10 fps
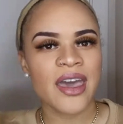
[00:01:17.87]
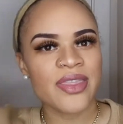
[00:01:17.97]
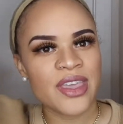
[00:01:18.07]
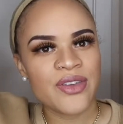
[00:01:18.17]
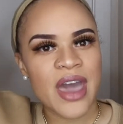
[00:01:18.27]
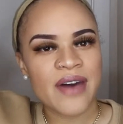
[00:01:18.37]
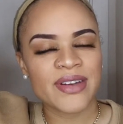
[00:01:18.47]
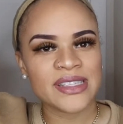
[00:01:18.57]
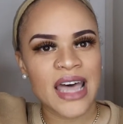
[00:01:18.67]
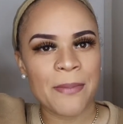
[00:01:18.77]
and then you have
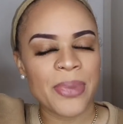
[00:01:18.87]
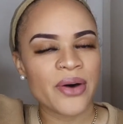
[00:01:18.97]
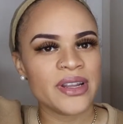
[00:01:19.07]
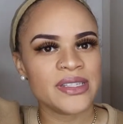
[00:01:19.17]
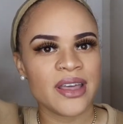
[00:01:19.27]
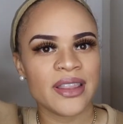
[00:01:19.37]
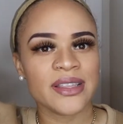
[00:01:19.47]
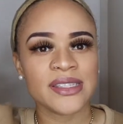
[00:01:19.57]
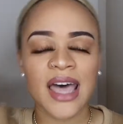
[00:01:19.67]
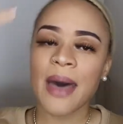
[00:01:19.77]
a top ponytail at
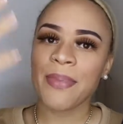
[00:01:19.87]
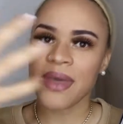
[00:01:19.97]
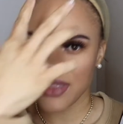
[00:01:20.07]
the top,